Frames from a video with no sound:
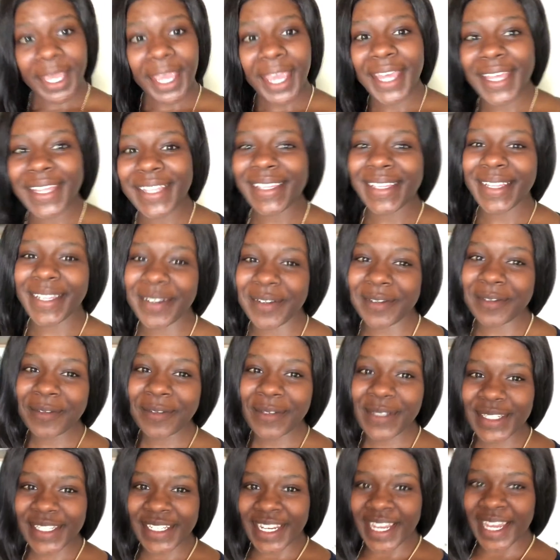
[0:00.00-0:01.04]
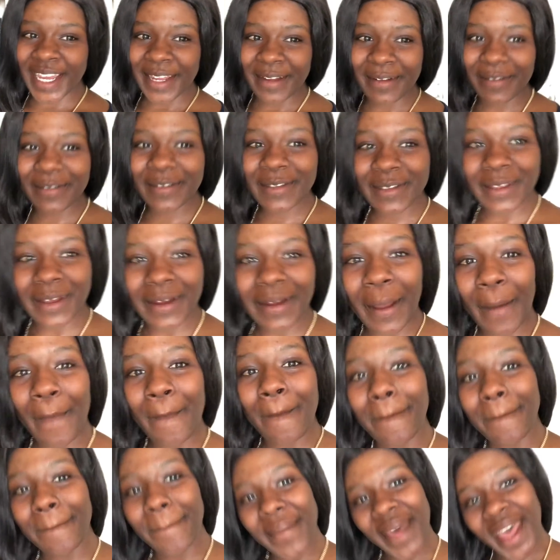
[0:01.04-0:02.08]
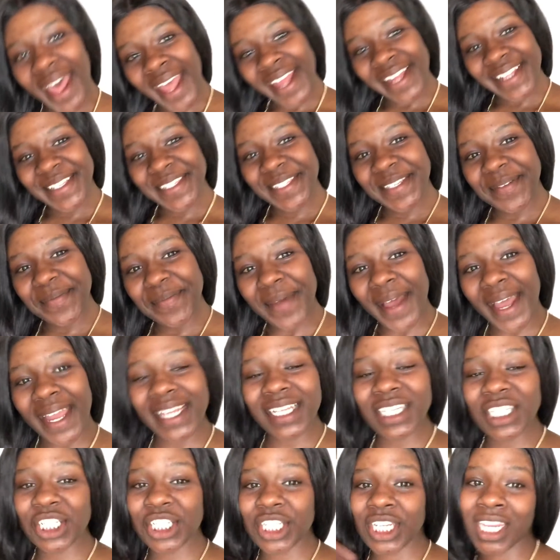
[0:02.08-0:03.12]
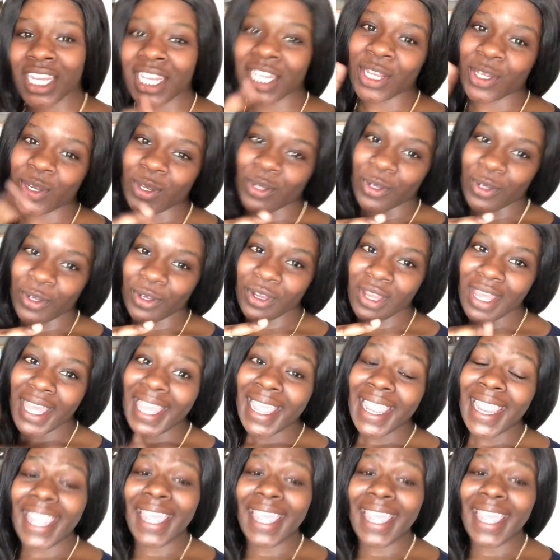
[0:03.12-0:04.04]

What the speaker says: Hello gems, welcome back to my channel.